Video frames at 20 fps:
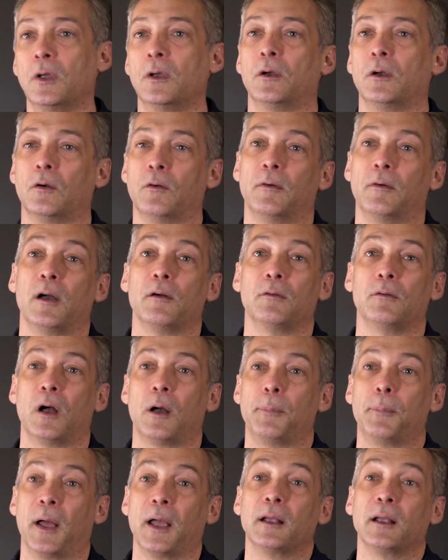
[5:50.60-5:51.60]
For
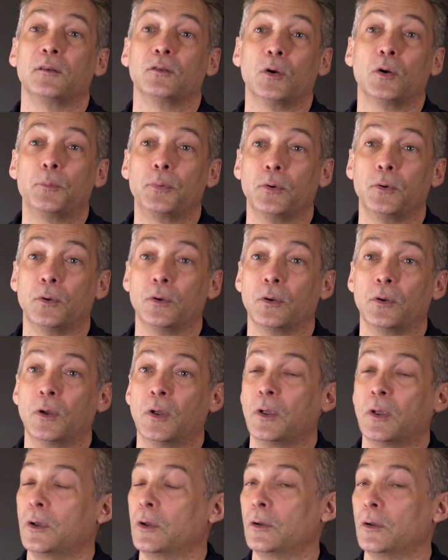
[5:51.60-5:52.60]
example, Finland will be
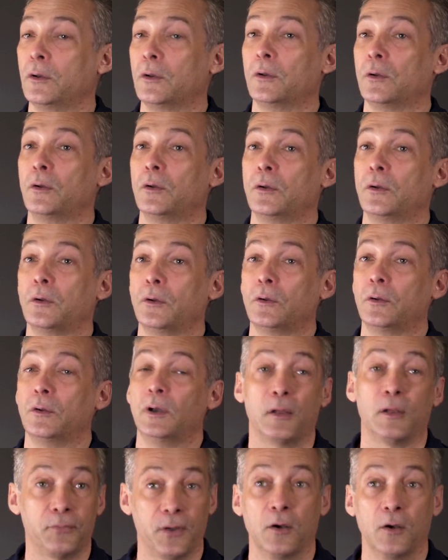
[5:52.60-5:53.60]
added a month after the
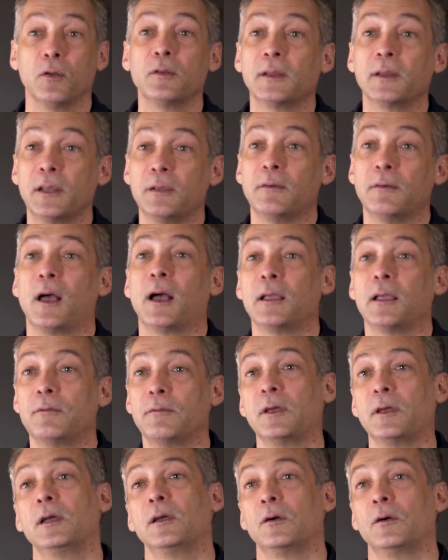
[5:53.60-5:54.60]
game releases with
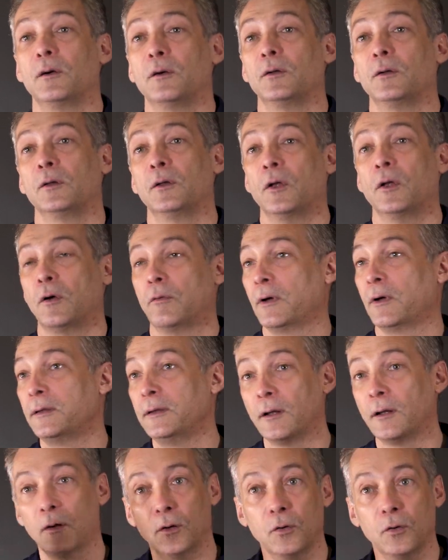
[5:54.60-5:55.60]
6 new special
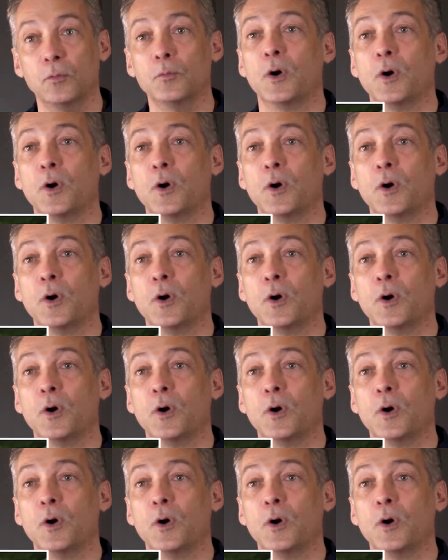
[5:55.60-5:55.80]
stages.